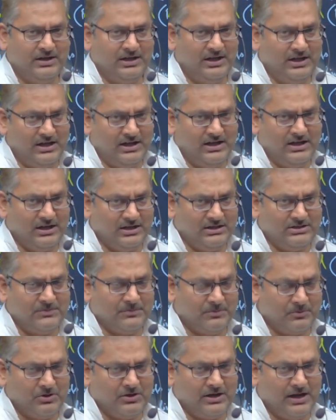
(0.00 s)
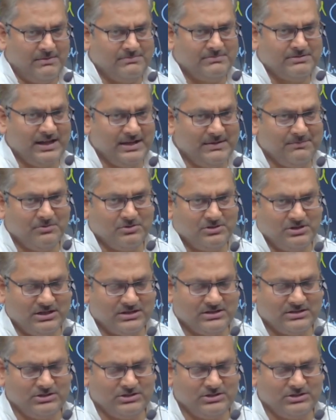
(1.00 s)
the programs and projects,